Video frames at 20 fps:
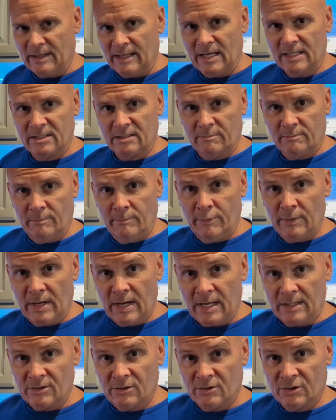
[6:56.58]
last
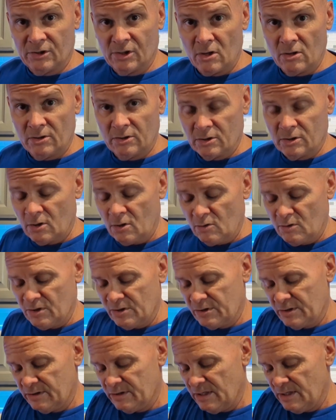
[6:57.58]
batch or so
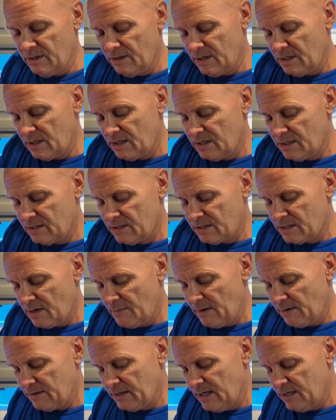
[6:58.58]
just didn't come
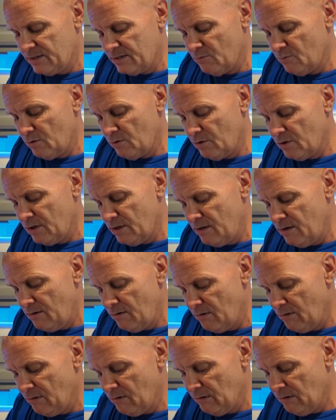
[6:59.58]
out tasting real good.
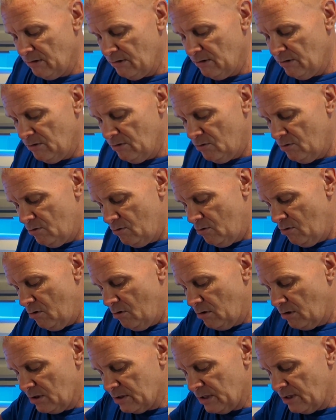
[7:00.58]

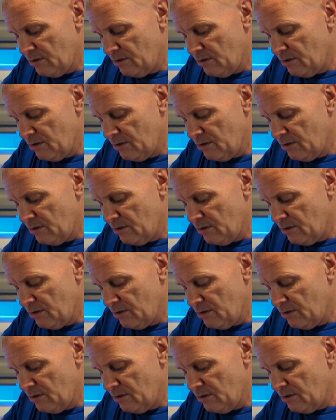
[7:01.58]
So I